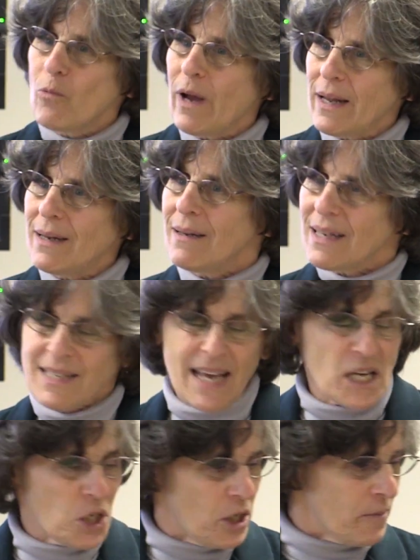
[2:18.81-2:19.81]
run a
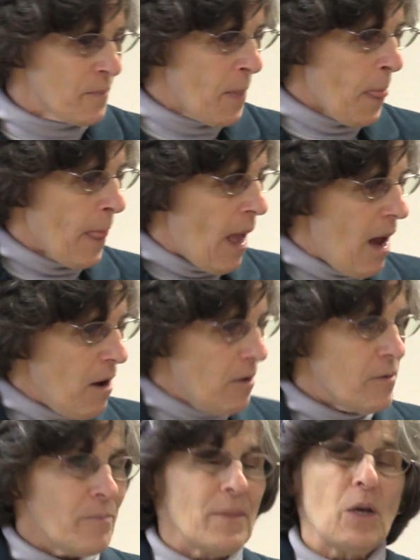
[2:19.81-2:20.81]
session.
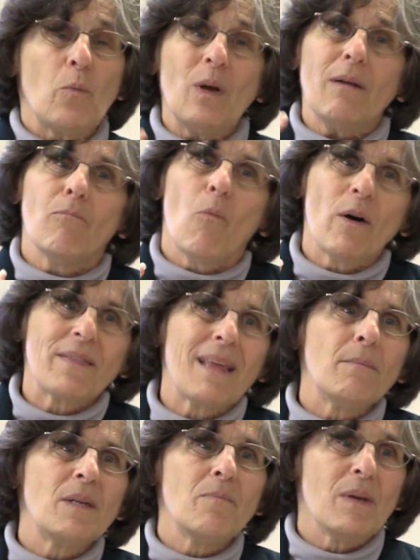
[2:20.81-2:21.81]
We want
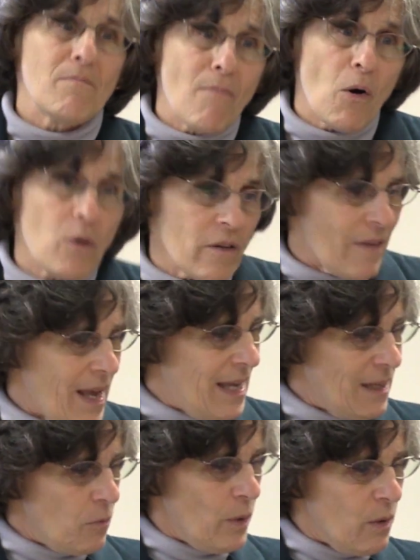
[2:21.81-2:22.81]
them to be
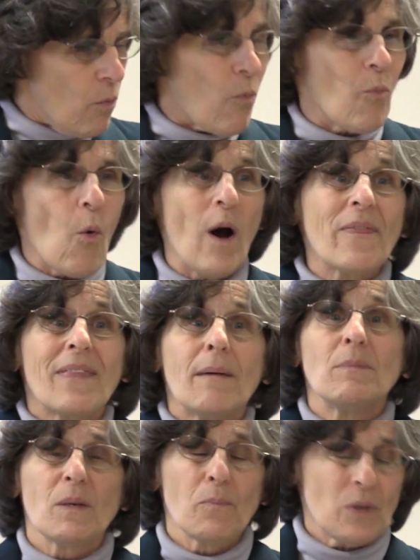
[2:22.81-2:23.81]
motivated. We want
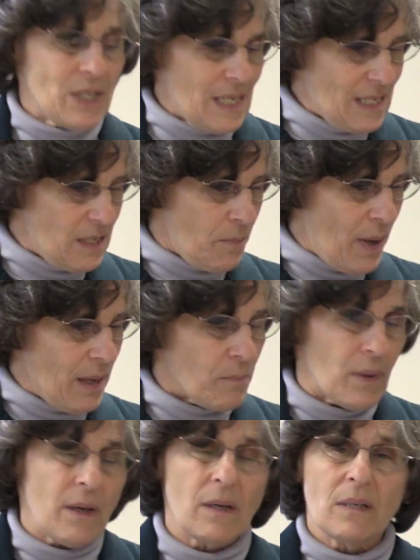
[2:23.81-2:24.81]
them to
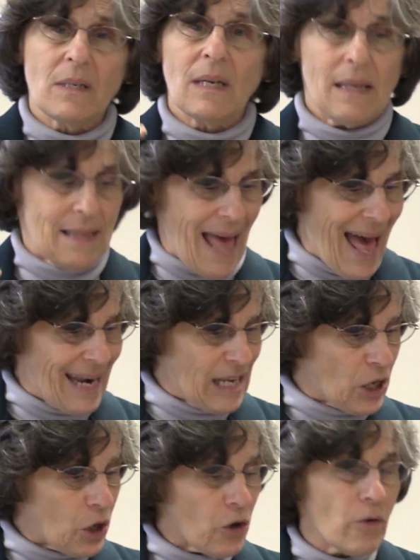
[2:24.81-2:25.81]
participate because that
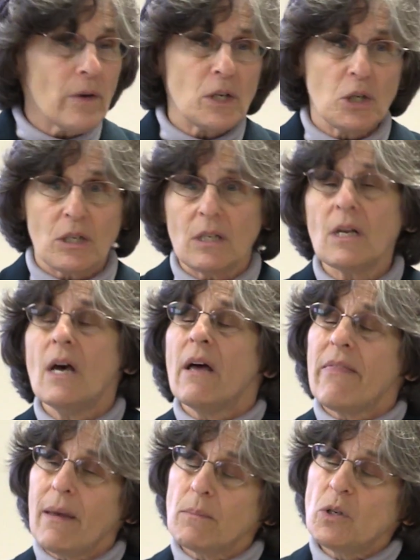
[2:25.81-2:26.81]
encourages
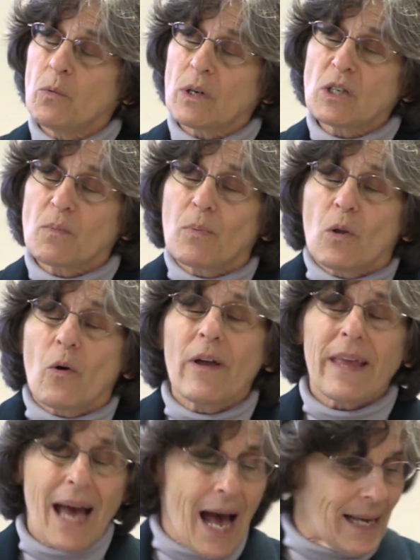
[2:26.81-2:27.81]
them to
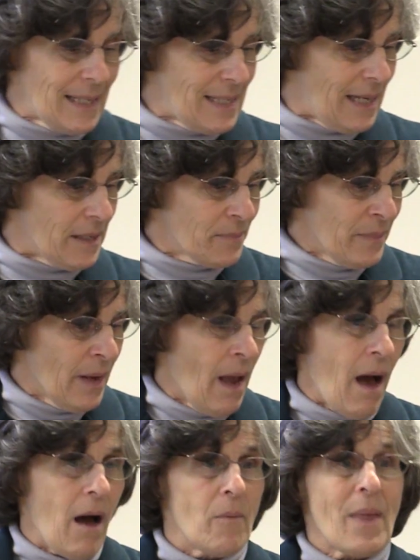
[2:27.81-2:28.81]
explore the content.
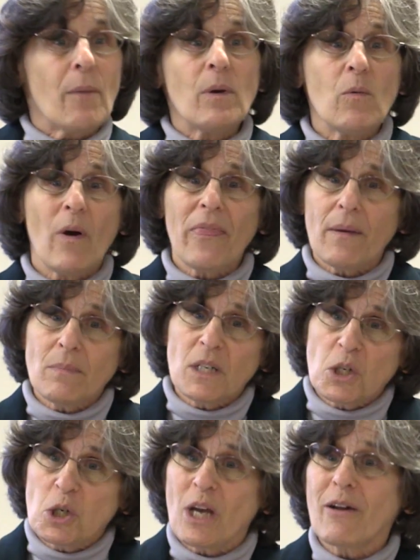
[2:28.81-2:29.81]
And we want them
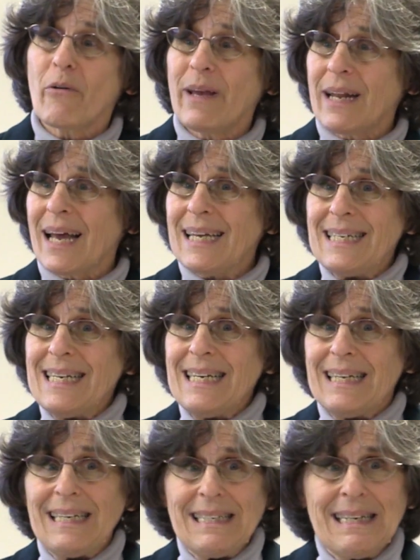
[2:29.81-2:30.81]
to generate
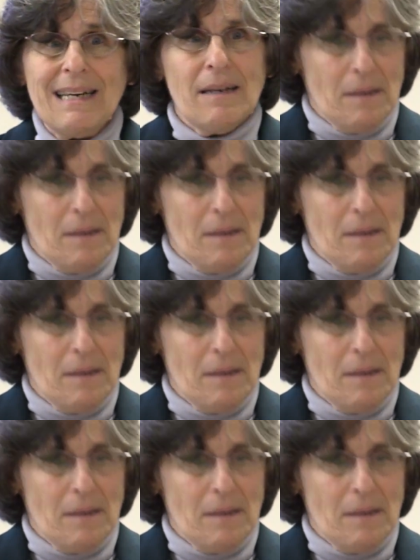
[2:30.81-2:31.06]
ideas.